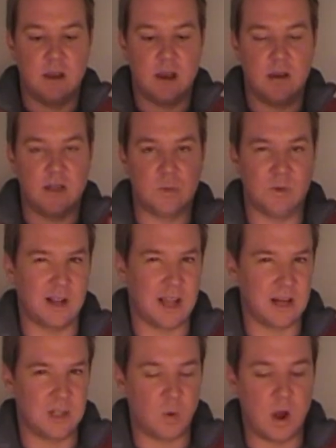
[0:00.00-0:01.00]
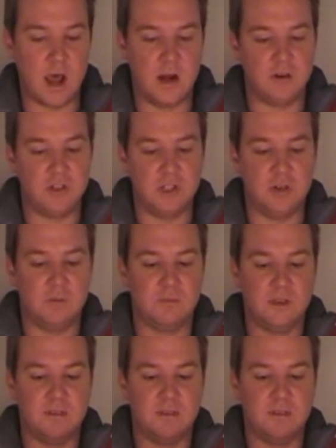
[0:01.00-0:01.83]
I just want to kind of twine or jute.